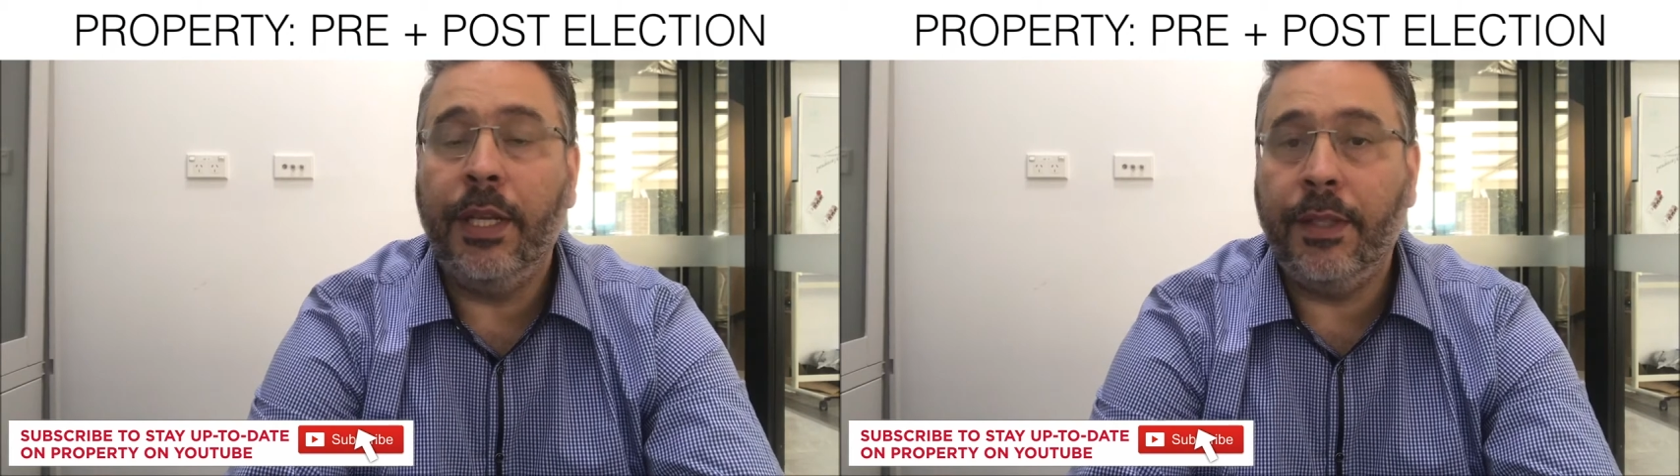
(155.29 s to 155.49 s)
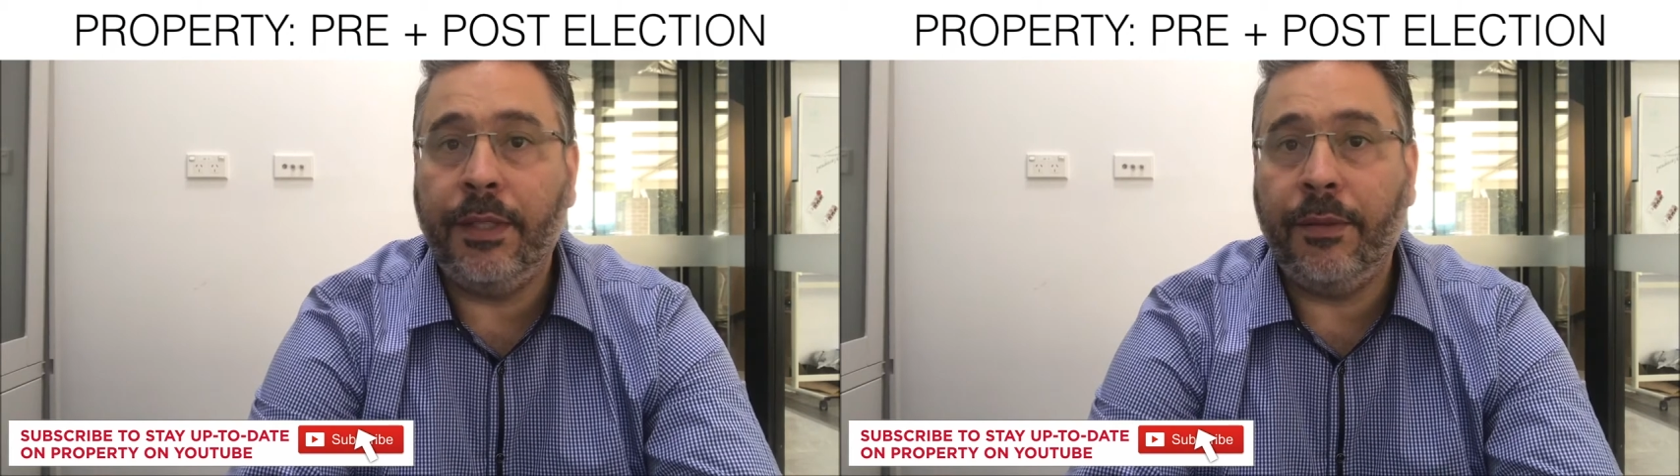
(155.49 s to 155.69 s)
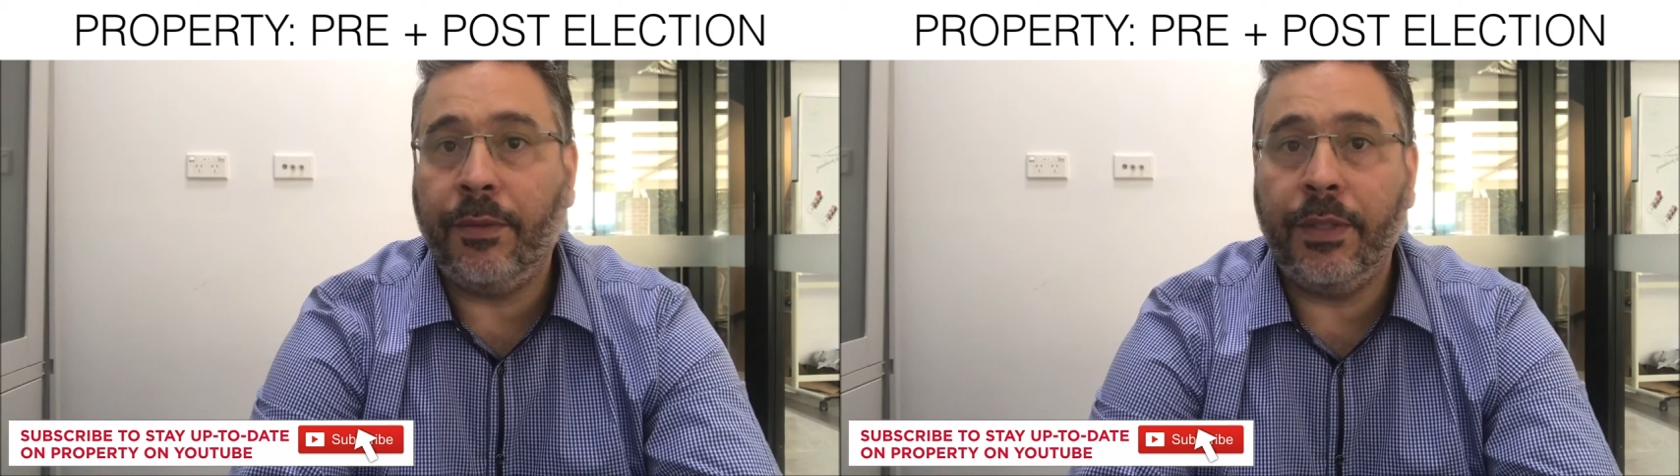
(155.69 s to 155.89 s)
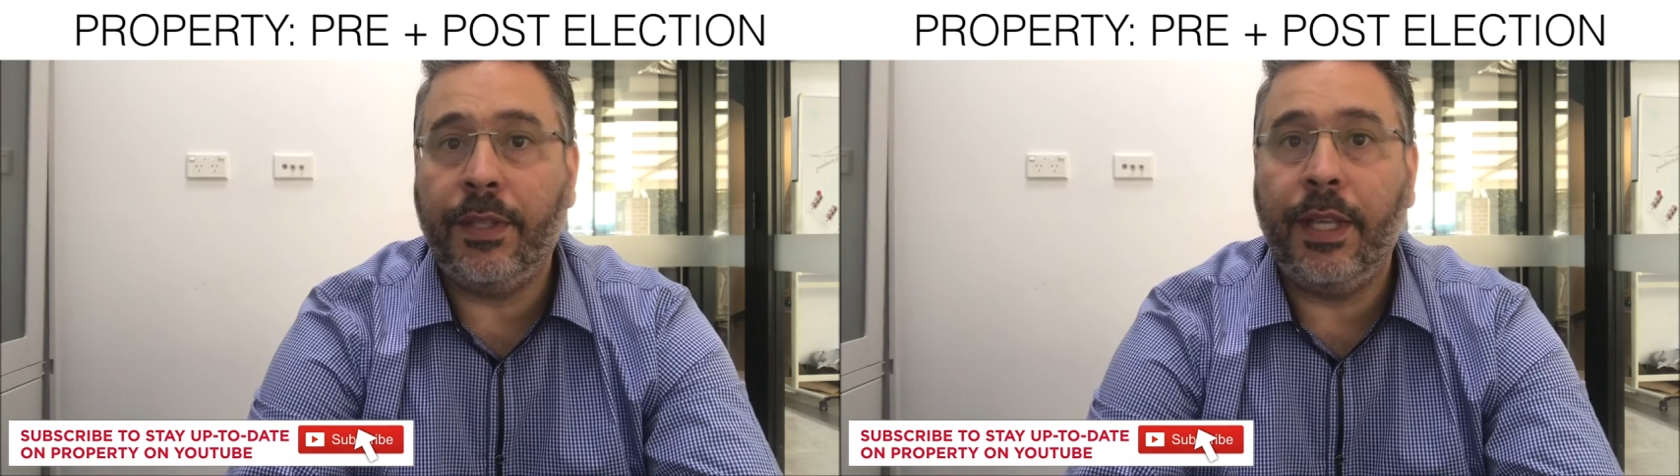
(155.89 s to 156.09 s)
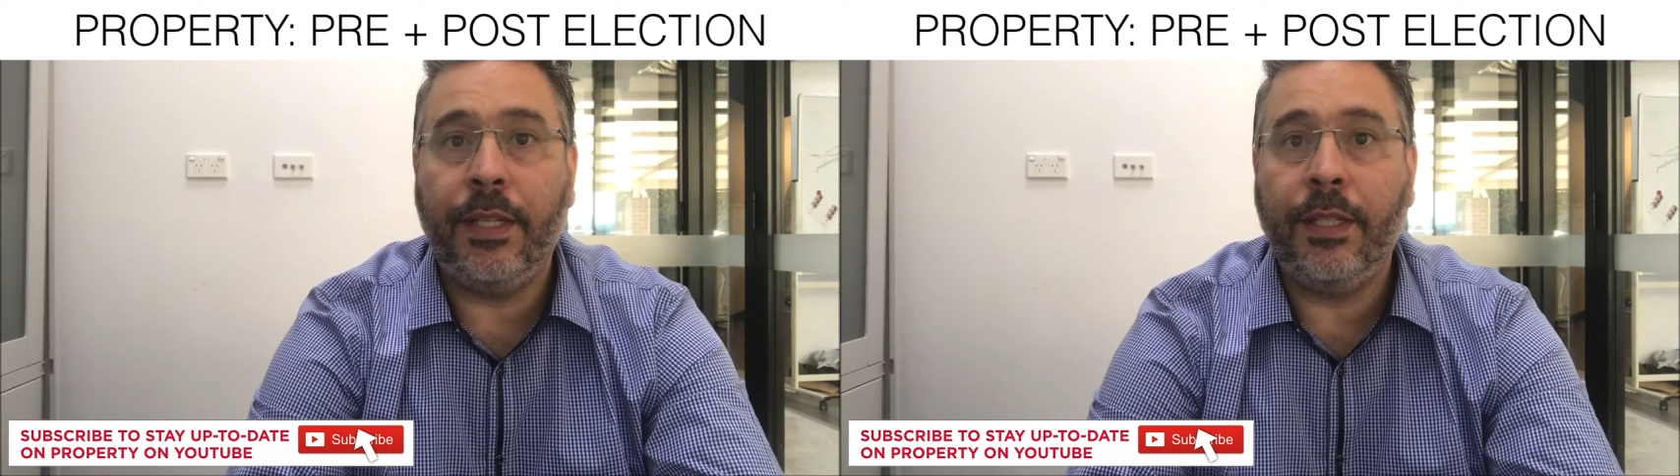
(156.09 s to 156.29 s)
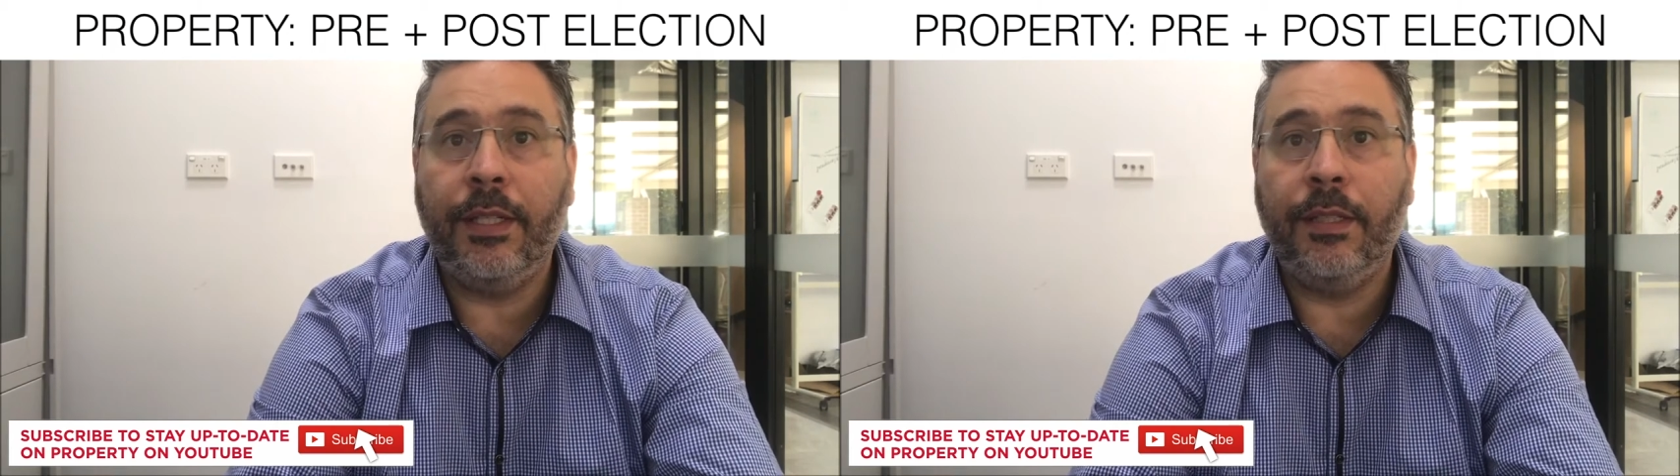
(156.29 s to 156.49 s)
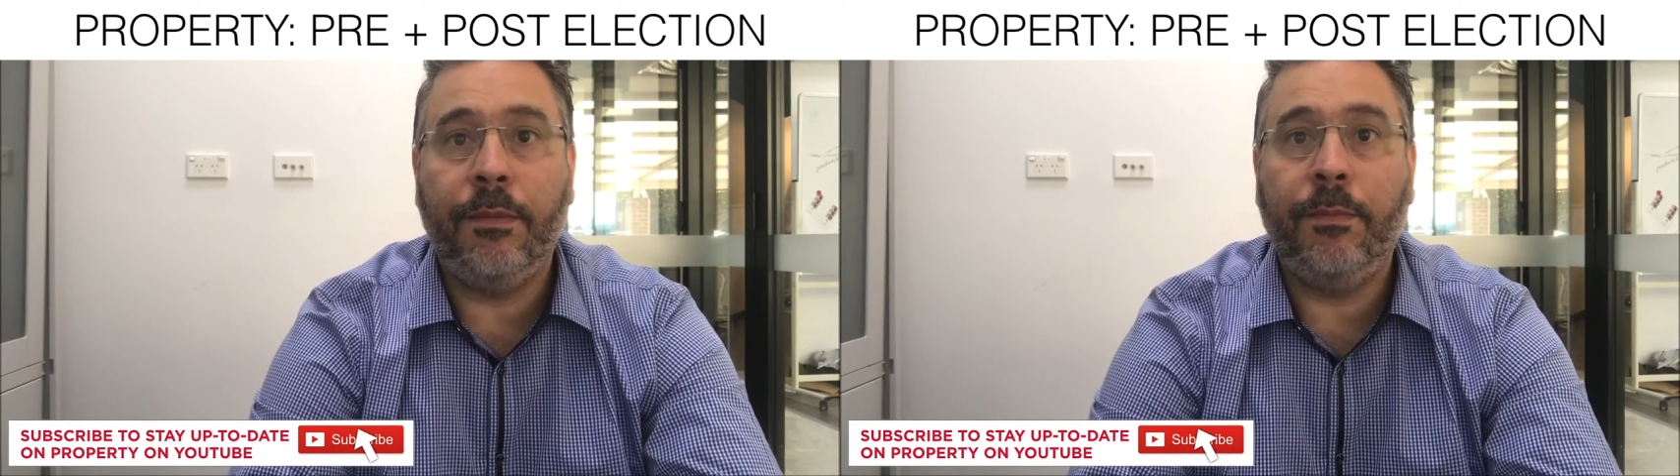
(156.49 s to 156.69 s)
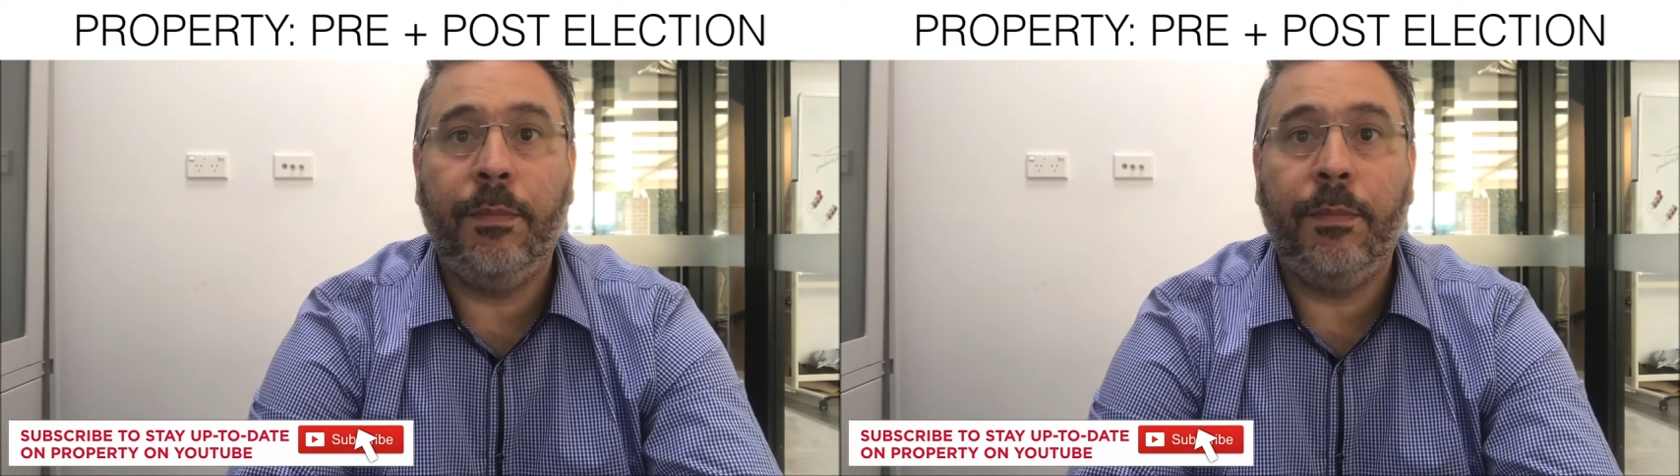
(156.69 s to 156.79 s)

the difference then is